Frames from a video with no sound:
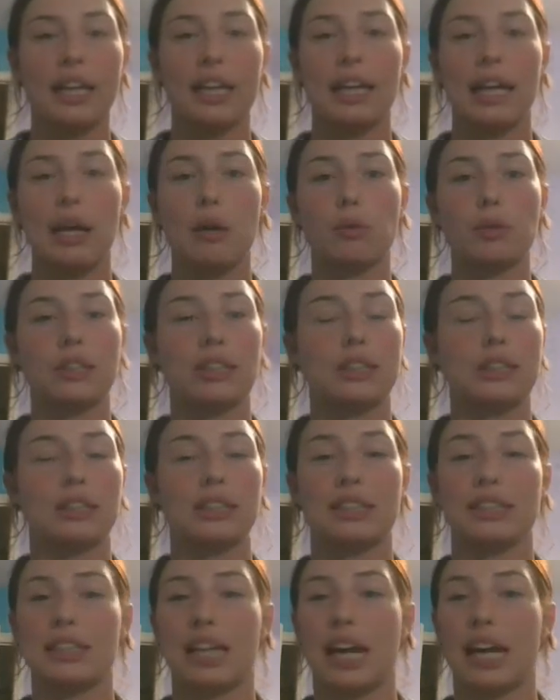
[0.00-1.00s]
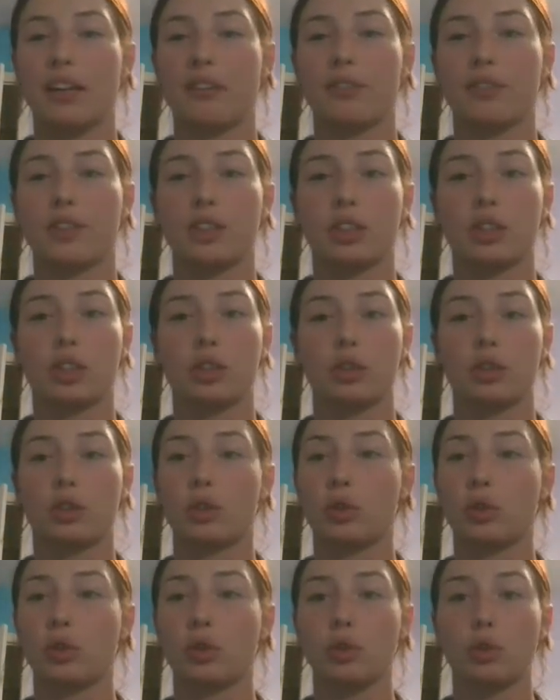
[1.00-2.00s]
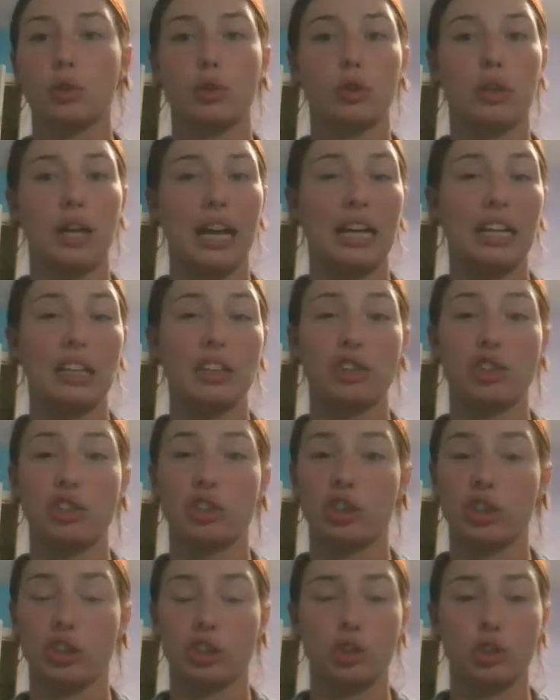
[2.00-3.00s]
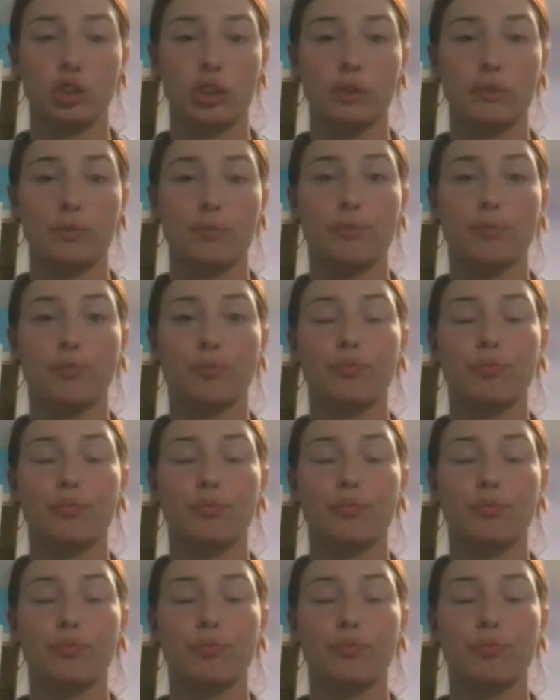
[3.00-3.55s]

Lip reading: It was designed for school-age children,